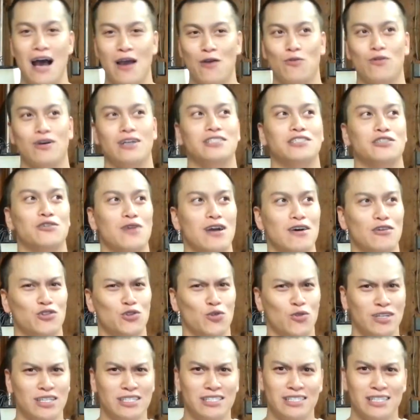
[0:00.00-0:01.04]
inches, but
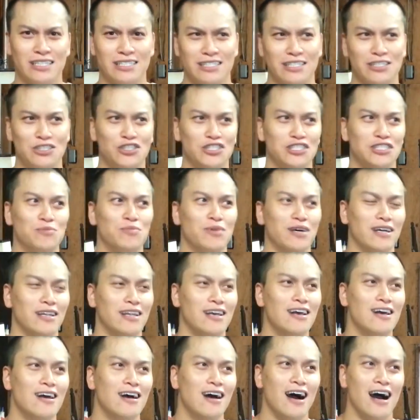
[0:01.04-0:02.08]
I lost a good
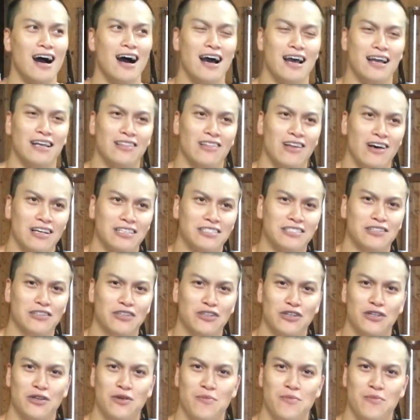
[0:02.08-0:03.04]
amount of weight, and